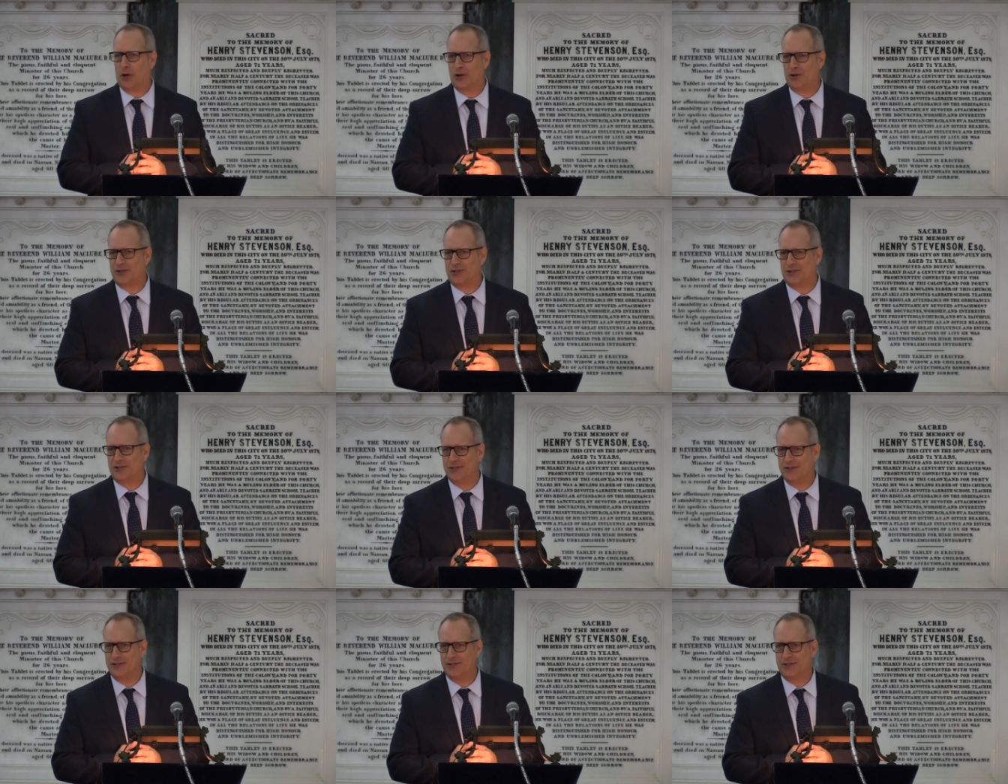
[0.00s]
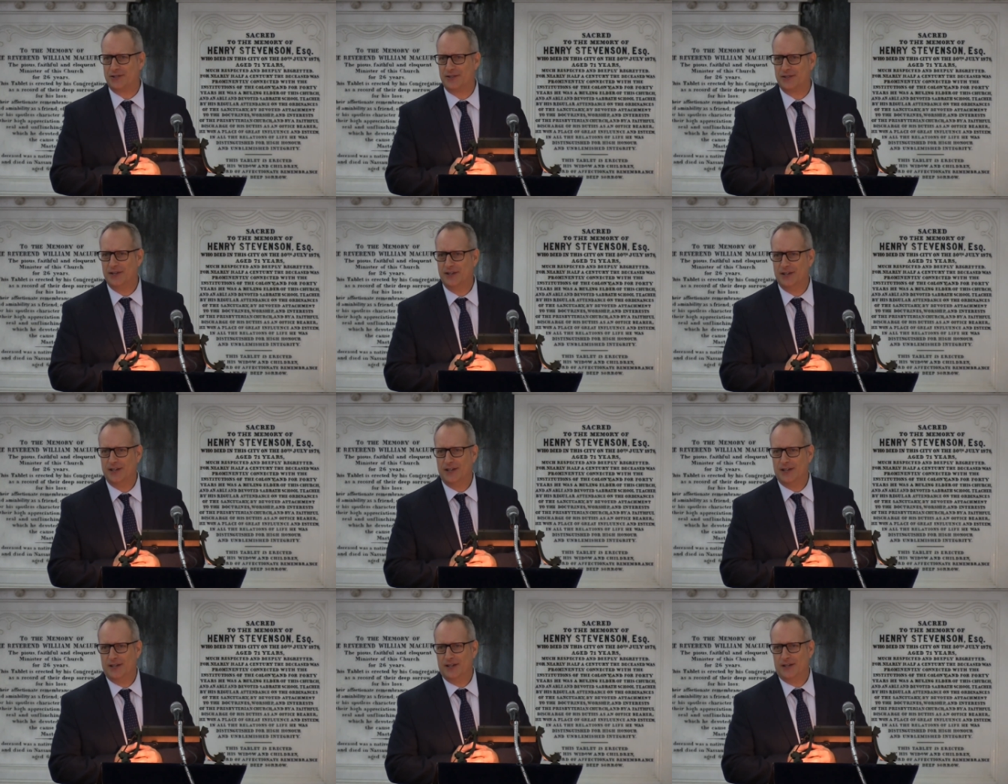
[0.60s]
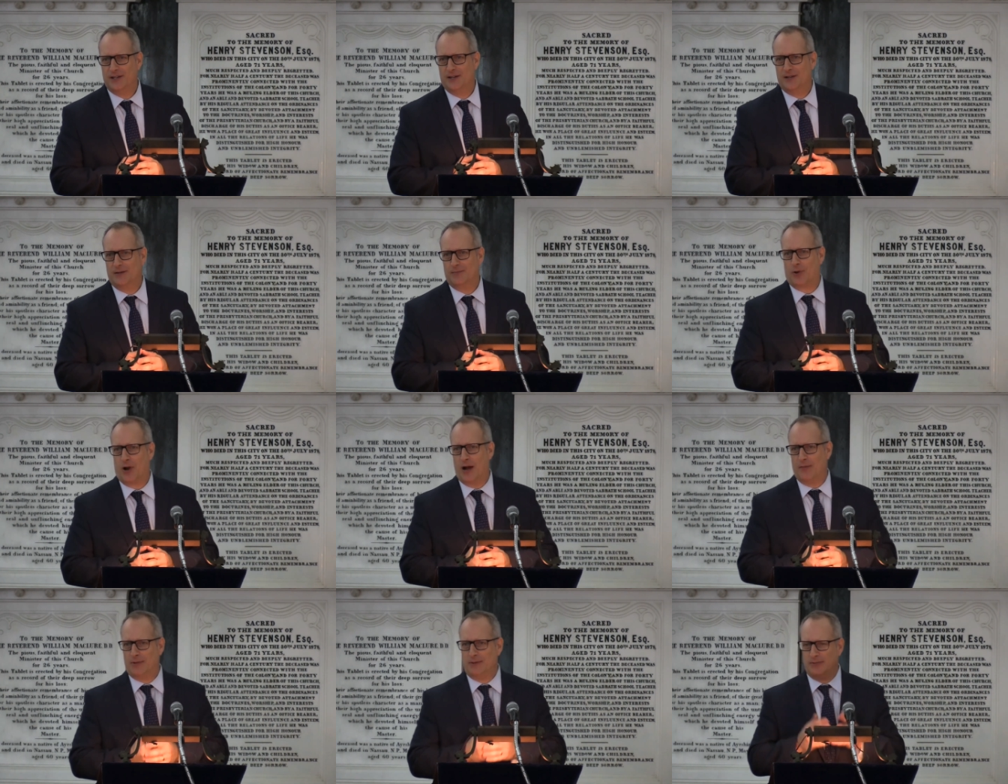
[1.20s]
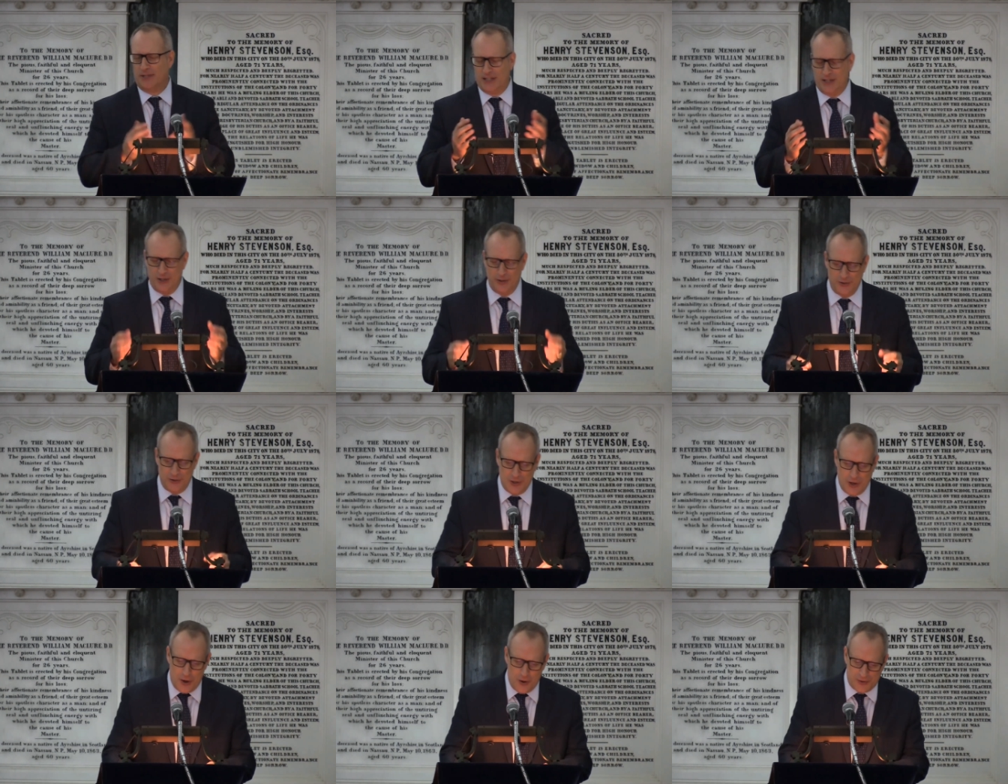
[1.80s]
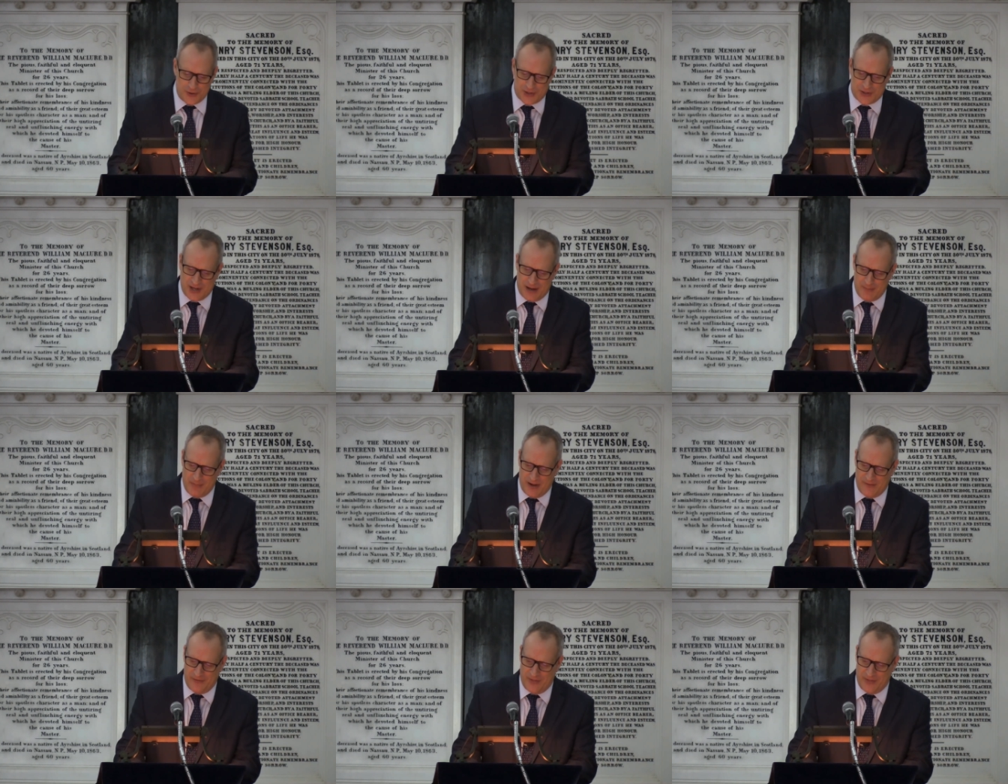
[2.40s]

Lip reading: persons, probably you know some